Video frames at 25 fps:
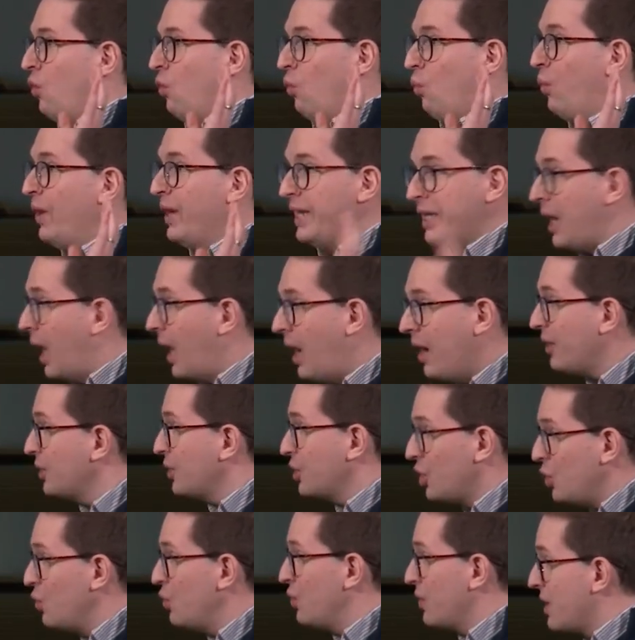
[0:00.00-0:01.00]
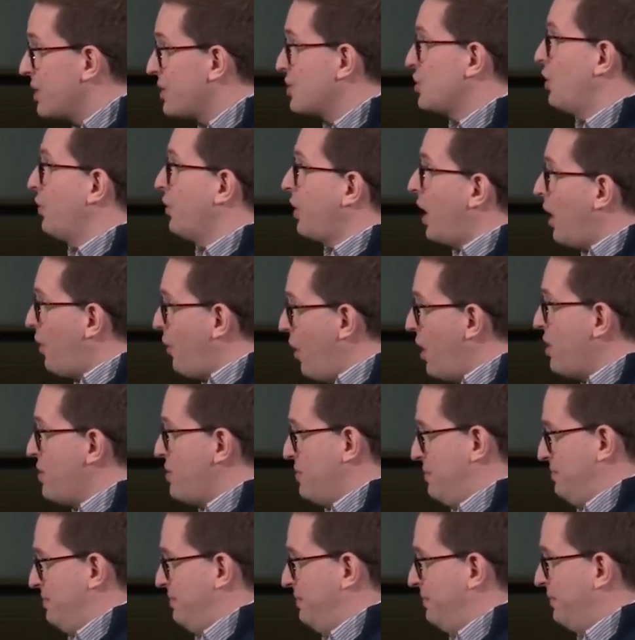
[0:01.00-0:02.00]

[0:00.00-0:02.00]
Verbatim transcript: we can't do this on our own.